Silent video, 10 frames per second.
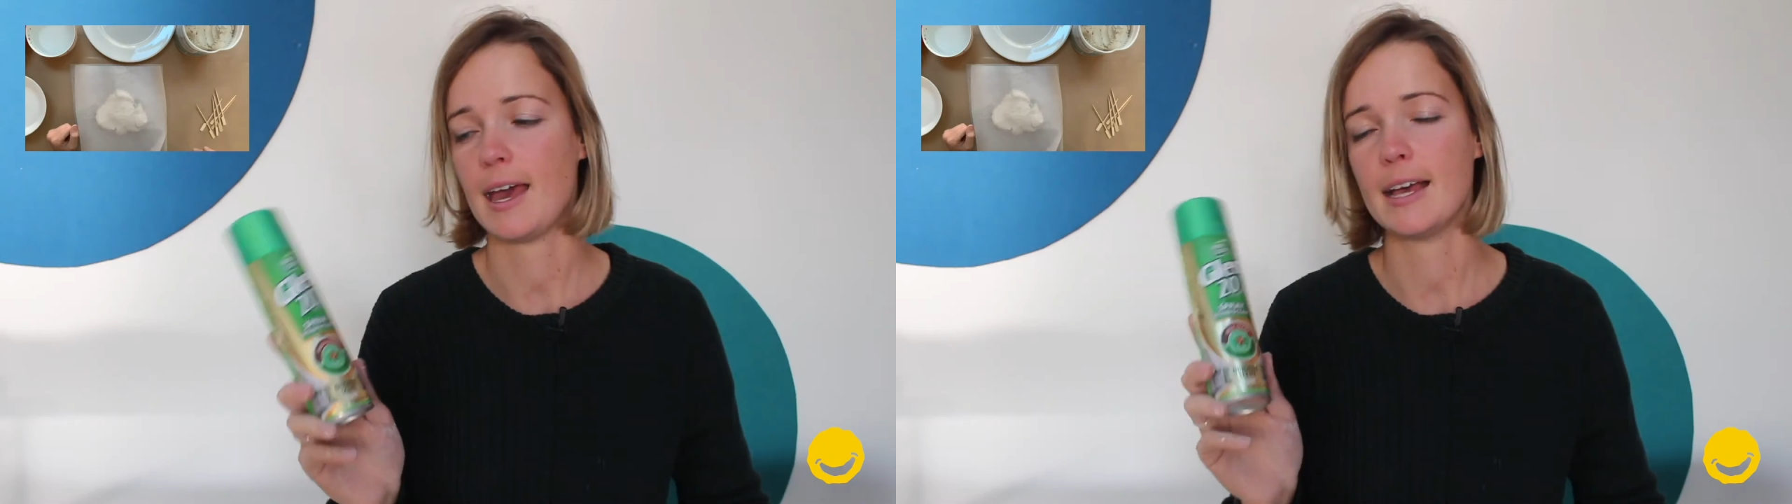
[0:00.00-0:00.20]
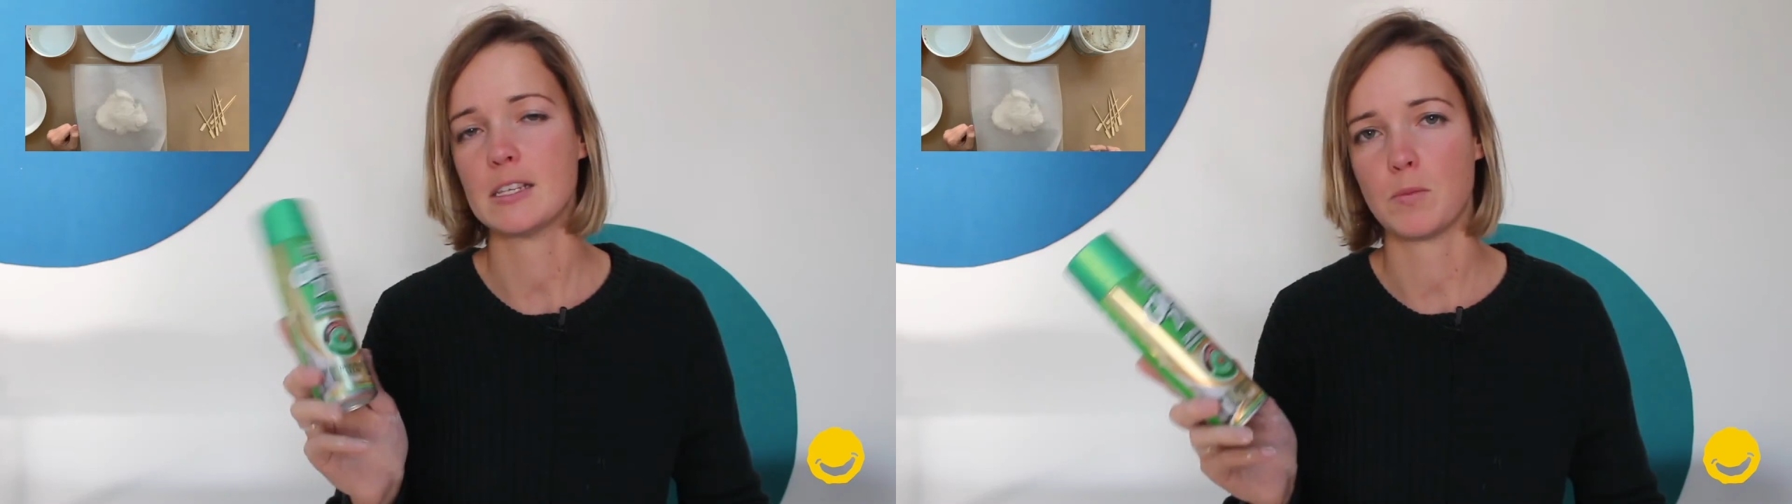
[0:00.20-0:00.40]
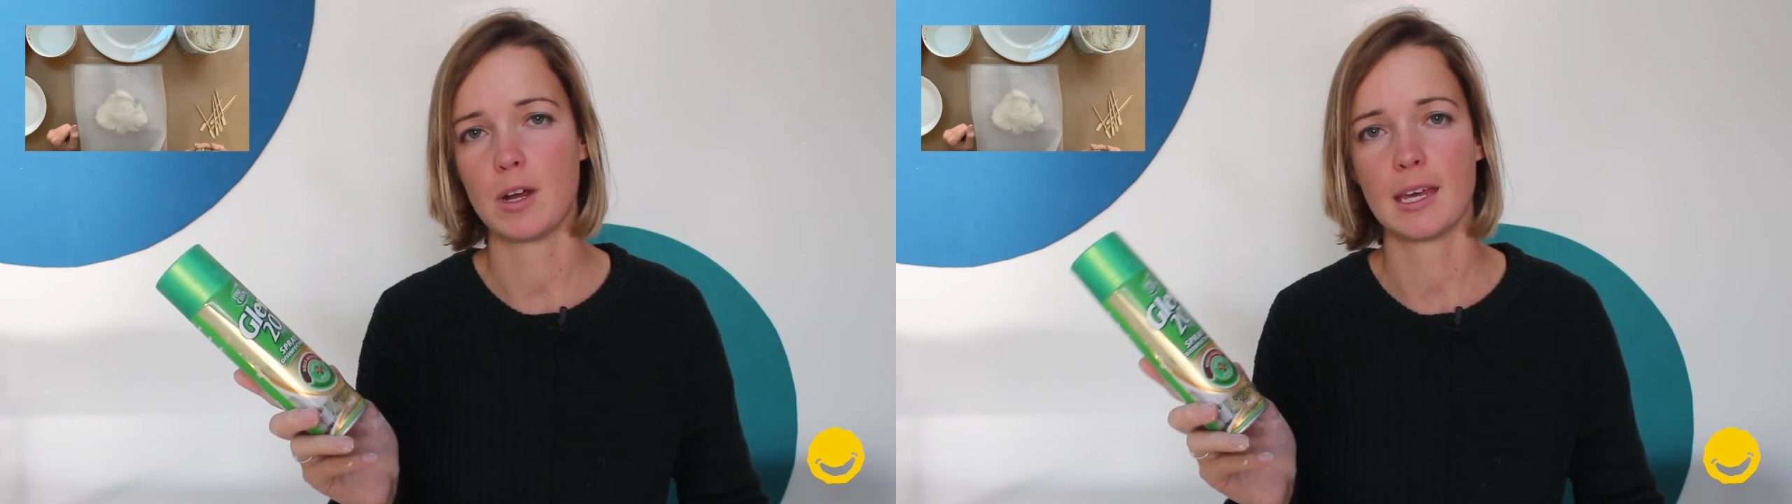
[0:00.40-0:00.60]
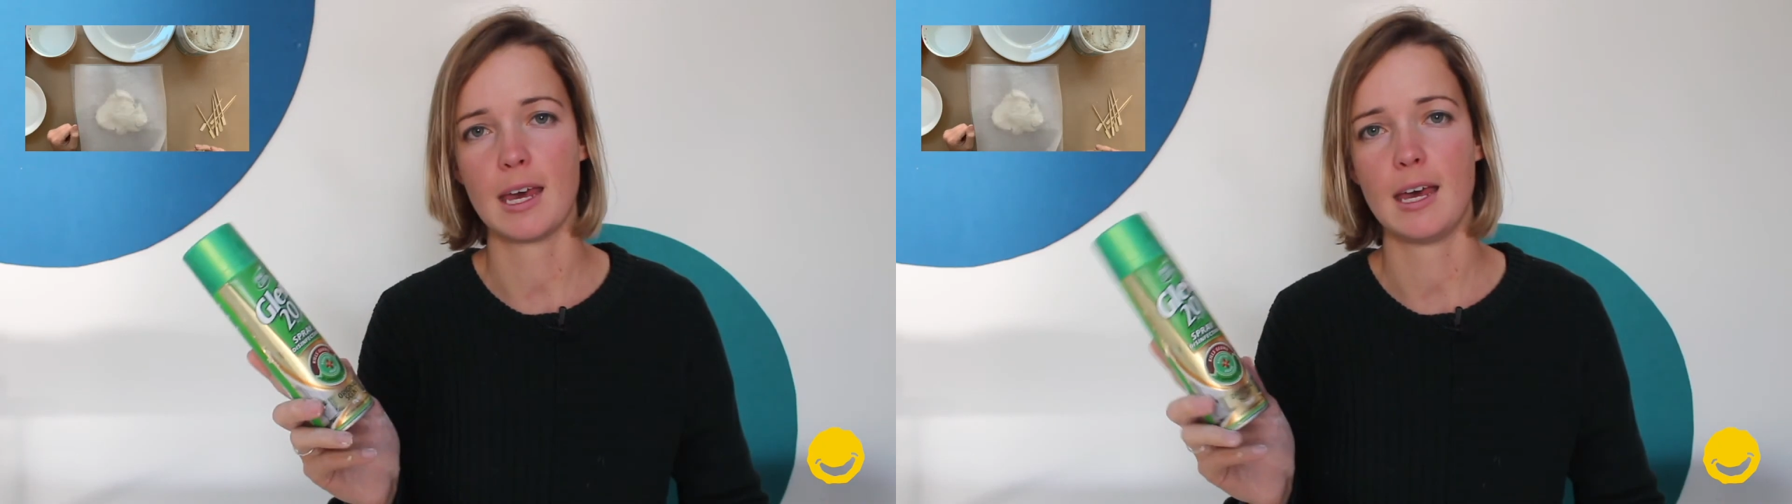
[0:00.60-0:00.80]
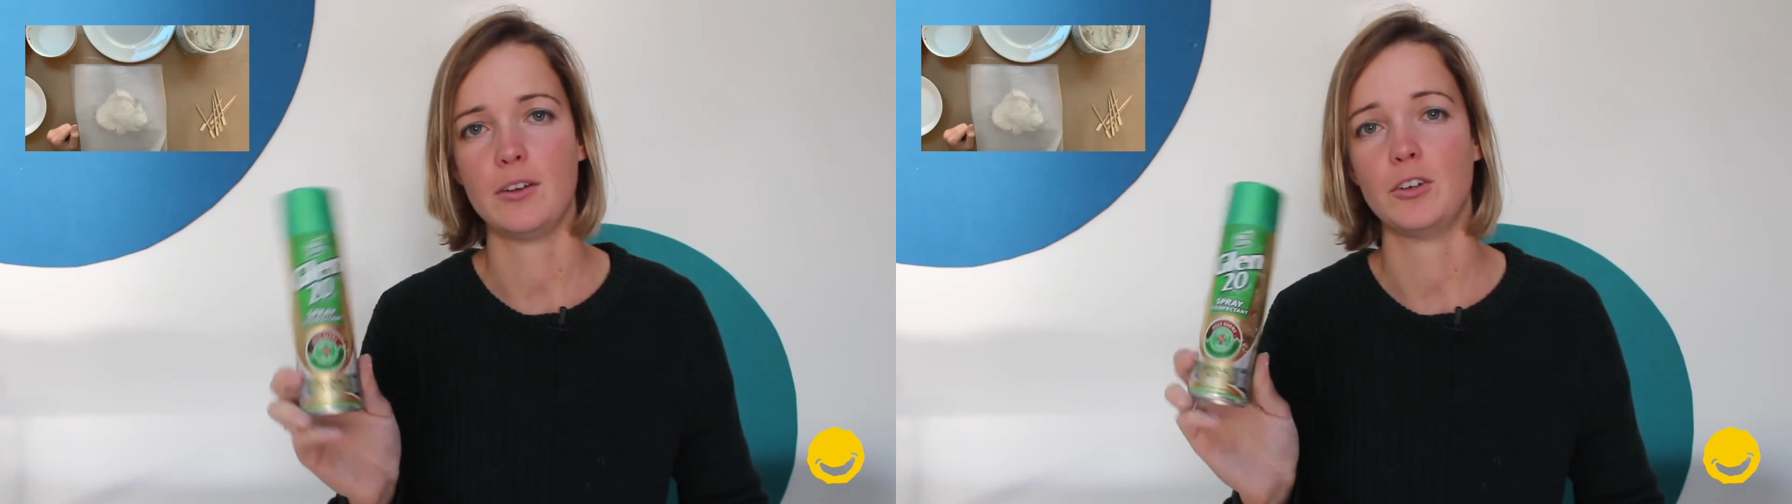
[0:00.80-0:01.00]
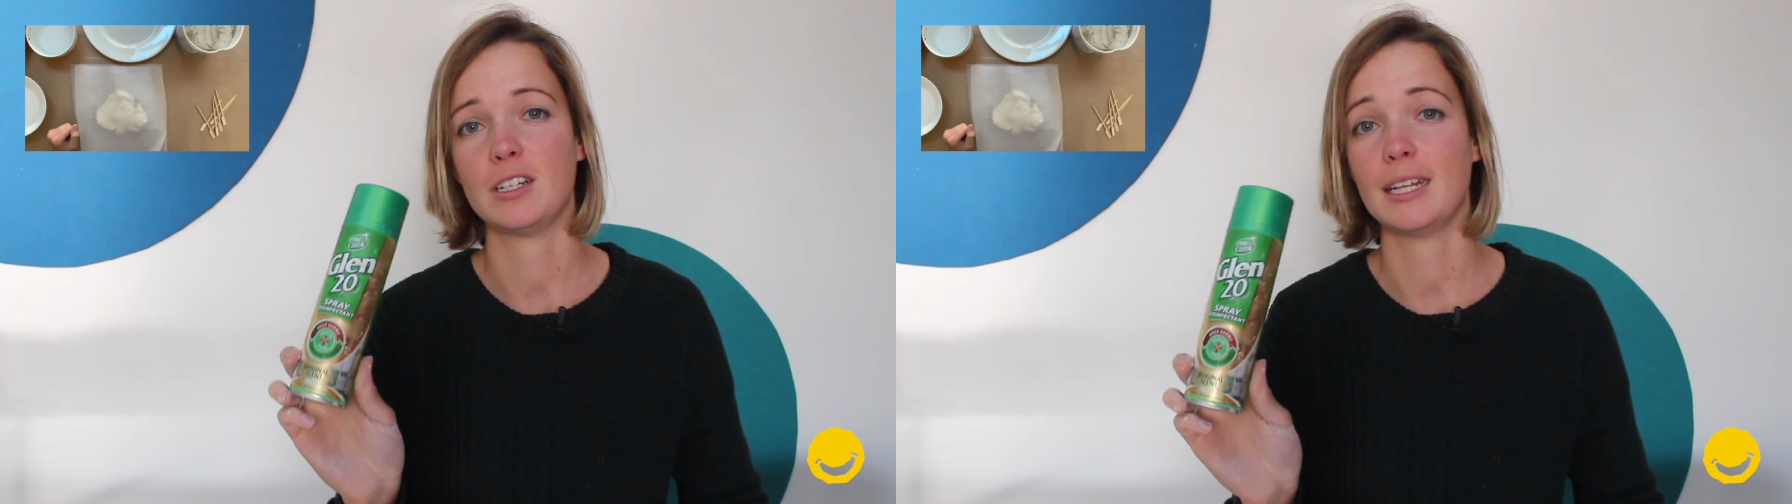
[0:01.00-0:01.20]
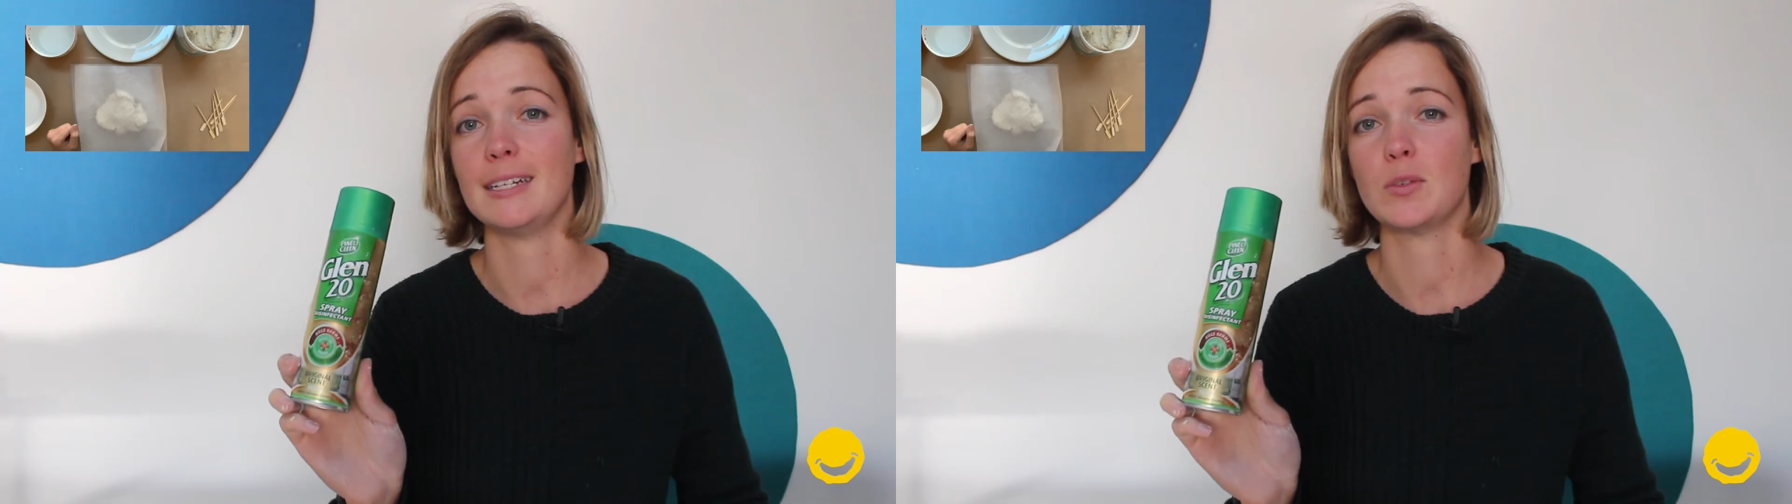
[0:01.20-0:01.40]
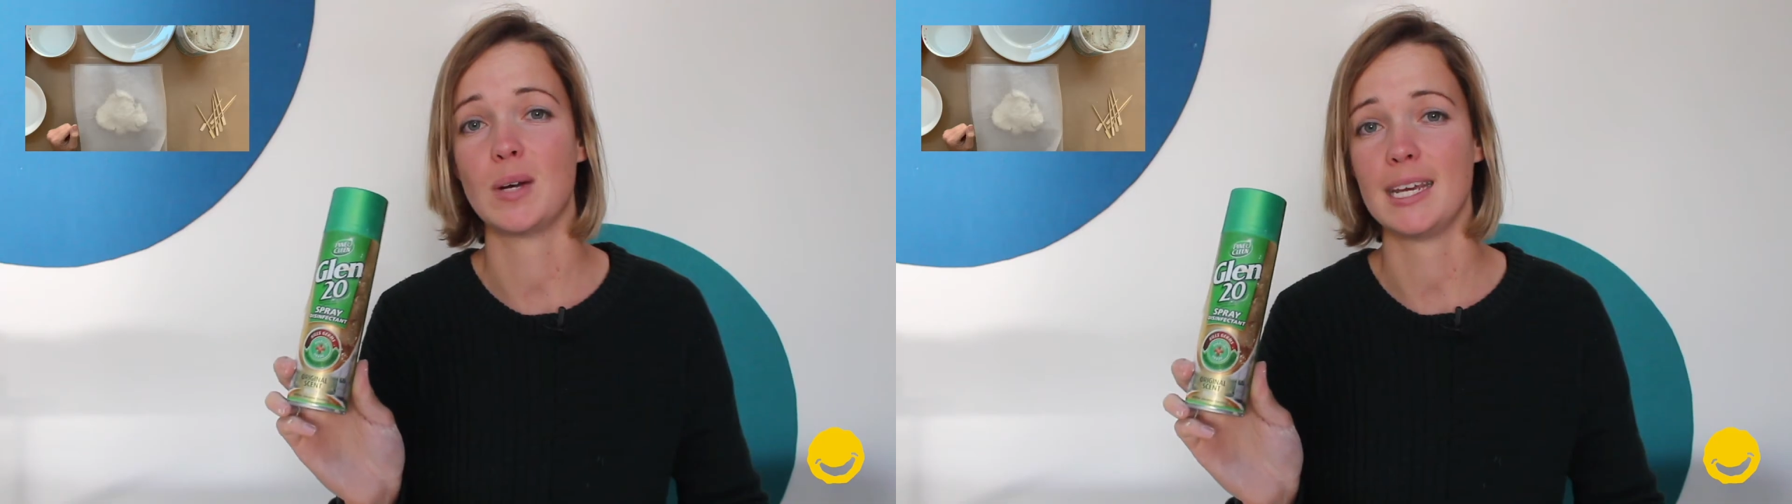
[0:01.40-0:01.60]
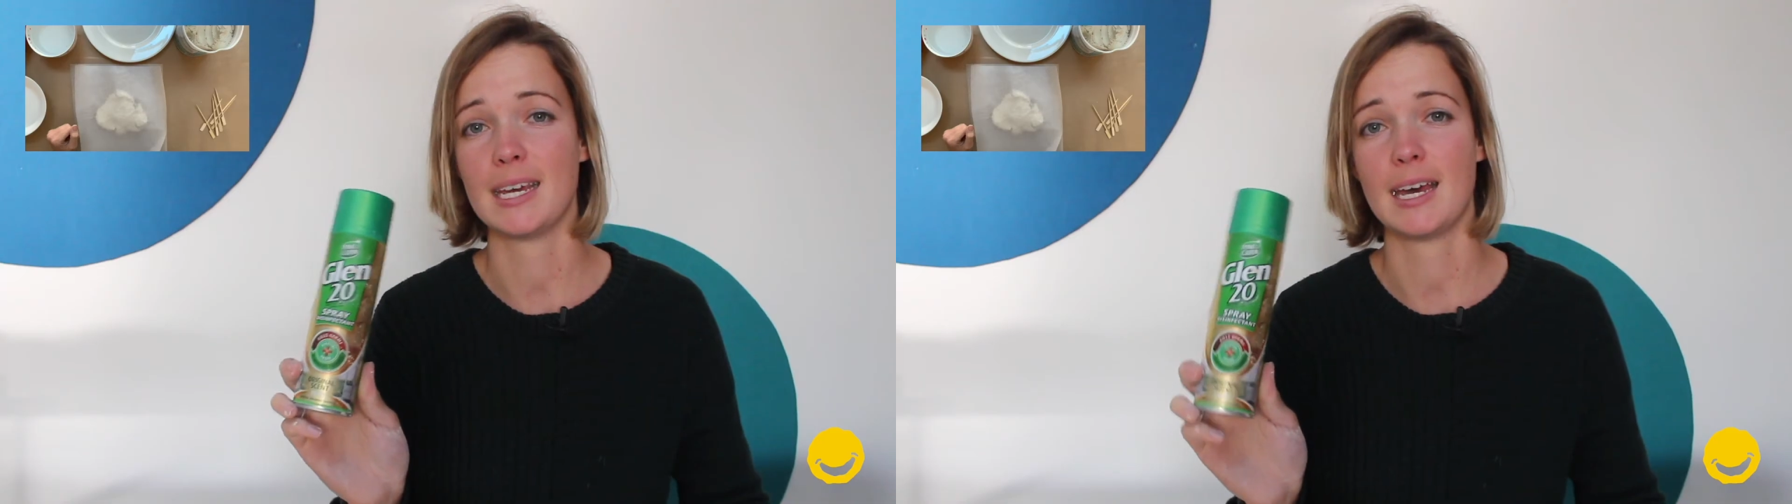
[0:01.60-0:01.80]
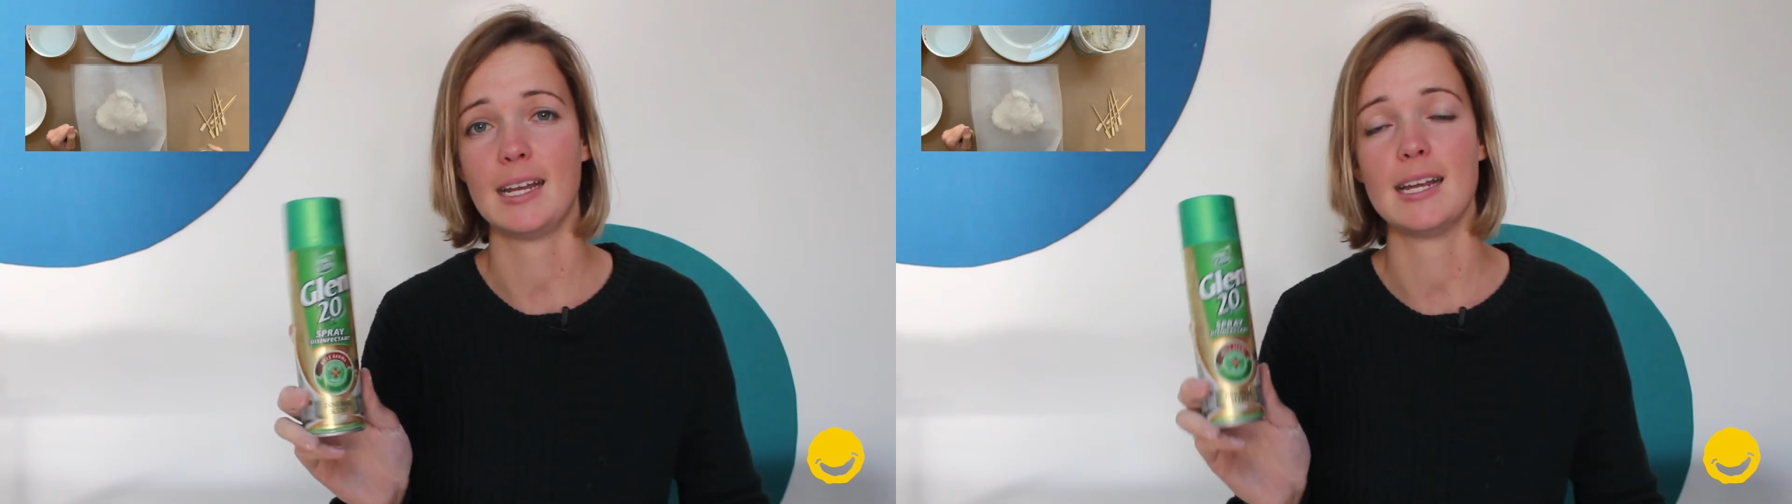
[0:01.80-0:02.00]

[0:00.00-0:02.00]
a hairspray can or a Glen 20 can,